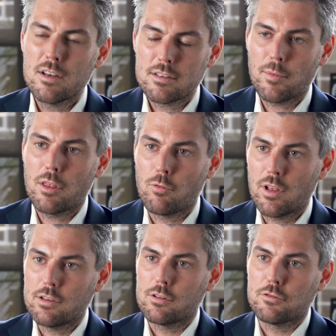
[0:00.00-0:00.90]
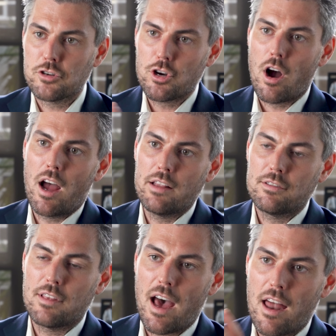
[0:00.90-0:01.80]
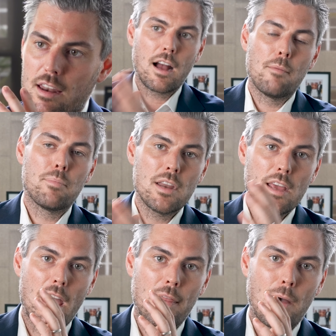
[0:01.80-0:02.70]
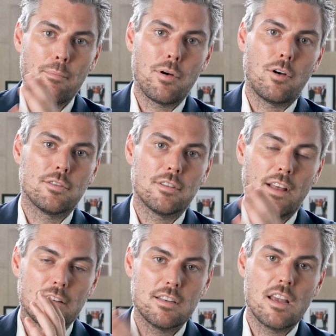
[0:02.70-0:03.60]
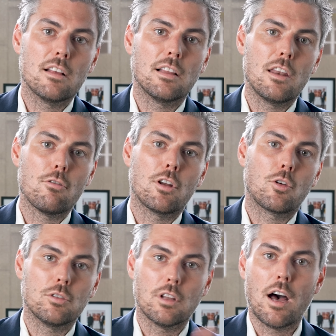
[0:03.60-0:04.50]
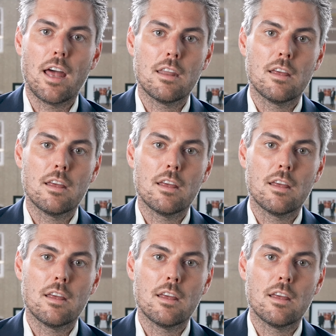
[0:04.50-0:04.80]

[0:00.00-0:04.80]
something that really sort of shines that company and that person, that senior leader, in a good light.